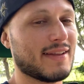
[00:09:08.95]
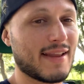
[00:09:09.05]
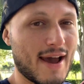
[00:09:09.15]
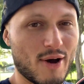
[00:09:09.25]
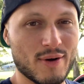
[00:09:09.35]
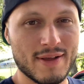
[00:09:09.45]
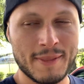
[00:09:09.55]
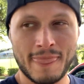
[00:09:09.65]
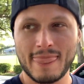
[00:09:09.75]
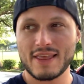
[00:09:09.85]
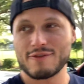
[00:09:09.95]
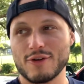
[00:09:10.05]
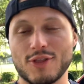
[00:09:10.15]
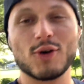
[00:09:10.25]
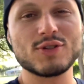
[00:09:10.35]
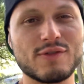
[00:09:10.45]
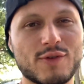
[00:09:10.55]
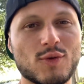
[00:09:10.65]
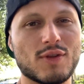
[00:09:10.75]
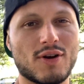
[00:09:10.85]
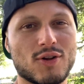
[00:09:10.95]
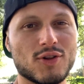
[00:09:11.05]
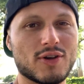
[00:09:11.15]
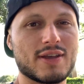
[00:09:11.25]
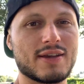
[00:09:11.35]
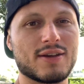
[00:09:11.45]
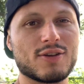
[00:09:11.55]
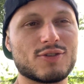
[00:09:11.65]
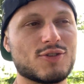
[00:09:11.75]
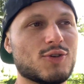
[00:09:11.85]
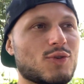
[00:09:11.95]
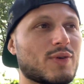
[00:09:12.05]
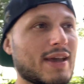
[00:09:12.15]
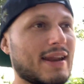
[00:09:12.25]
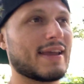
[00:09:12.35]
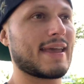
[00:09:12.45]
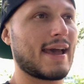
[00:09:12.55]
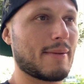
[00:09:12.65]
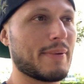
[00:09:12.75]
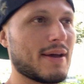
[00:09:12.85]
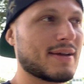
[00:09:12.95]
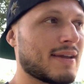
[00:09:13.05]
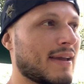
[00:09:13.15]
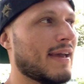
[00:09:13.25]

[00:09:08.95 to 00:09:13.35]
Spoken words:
Now, for those of you that are looking to get a catback